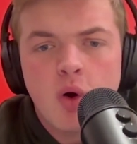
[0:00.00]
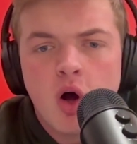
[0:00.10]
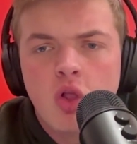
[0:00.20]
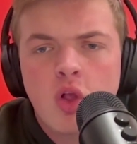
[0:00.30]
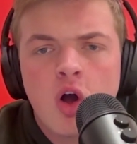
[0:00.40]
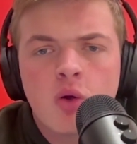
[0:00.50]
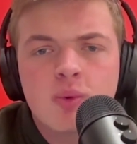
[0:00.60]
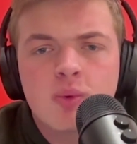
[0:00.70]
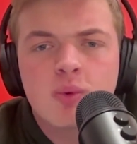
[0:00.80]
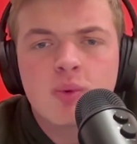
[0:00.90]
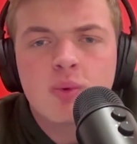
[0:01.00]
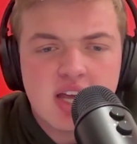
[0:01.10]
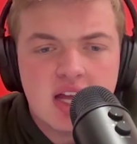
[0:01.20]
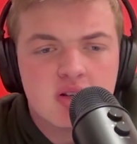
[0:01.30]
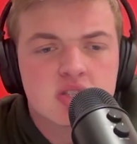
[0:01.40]
Along with Dyson
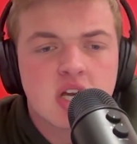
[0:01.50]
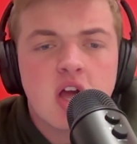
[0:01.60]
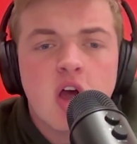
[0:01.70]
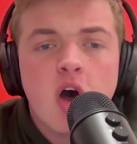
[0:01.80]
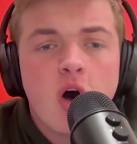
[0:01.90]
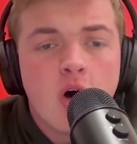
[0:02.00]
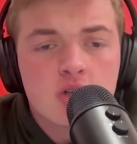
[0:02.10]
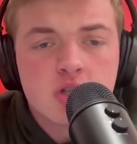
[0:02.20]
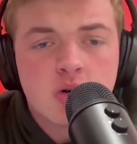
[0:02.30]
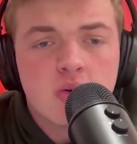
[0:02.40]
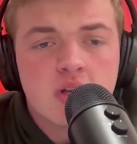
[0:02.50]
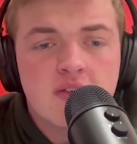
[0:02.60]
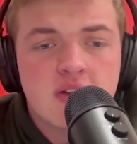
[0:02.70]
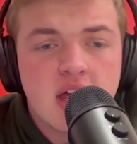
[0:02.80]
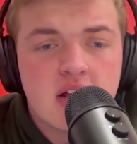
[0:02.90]
Daniels, also
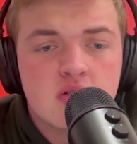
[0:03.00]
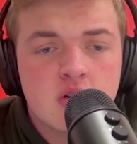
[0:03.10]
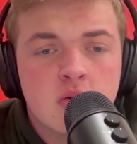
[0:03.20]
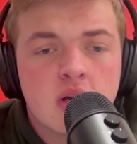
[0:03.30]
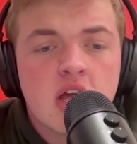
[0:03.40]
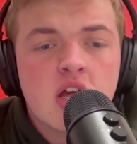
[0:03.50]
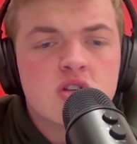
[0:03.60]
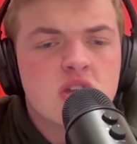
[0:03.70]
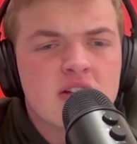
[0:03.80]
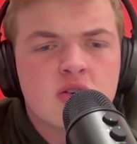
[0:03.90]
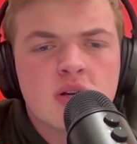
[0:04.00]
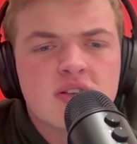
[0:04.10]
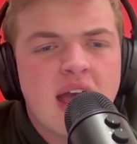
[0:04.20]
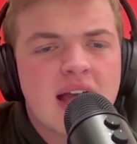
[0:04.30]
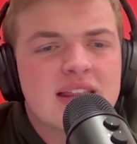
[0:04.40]
leaving that Duke. That Duke
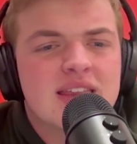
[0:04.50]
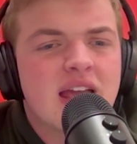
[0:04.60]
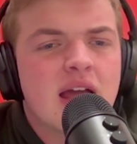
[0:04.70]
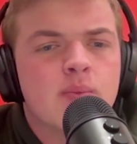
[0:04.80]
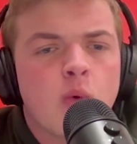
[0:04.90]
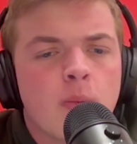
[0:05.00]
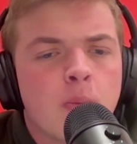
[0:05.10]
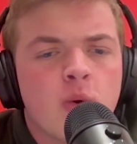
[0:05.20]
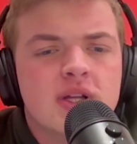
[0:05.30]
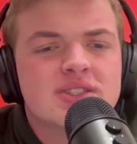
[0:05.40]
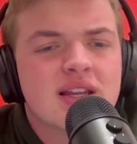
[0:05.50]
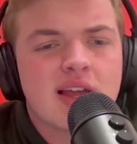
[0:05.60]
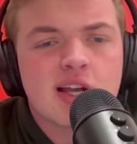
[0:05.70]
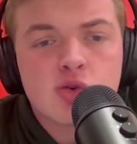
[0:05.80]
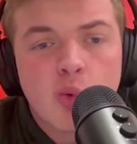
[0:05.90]
attack, I think, had more points than
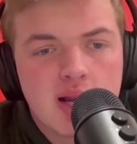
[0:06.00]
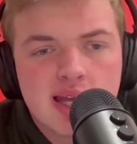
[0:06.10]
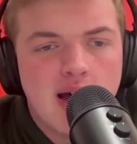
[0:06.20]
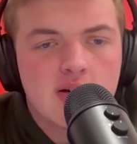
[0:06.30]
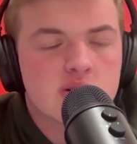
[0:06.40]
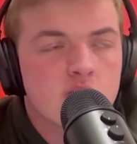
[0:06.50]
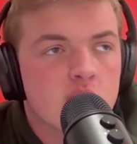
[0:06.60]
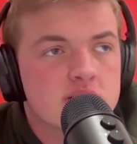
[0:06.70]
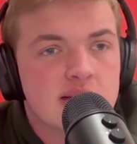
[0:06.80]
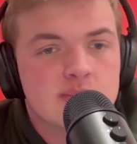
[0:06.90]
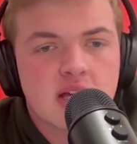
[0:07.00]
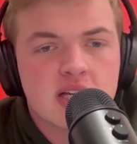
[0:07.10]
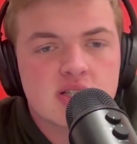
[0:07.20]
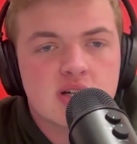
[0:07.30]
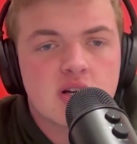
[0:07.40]
like 20 college lacrosse teams
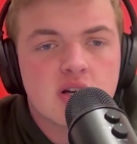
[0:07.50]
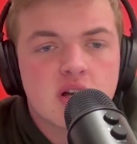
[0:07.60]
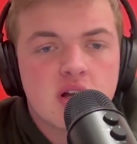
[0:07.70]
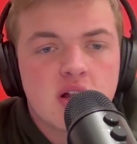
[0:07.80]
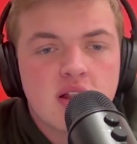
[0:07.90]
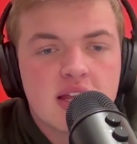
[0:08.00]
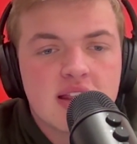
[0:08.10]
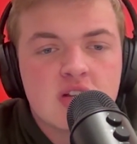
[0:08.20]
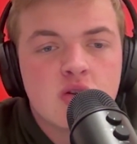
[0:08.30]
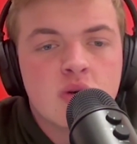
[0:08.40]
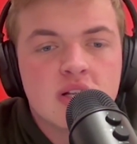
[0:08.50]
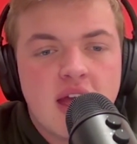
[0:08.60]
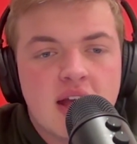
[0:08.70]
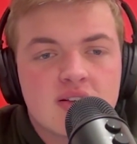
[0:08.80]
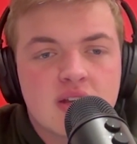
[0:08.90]
last year. Like that Duke
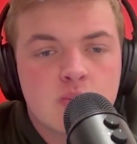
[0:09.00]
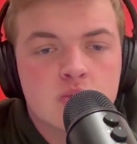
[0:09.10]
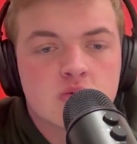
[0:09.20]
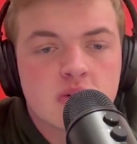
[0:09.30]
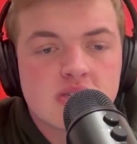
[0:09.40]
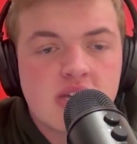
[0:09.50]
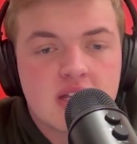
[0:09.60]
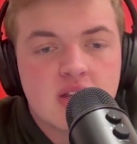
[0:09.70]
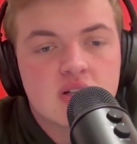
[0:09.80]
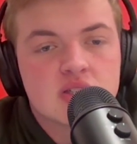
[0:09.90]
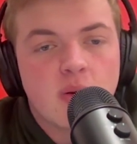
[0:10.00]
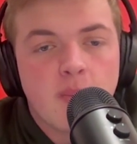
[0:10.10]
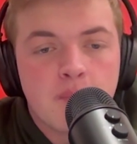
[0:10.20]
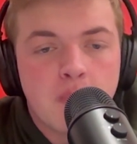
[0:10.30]
attack team was ridiculous.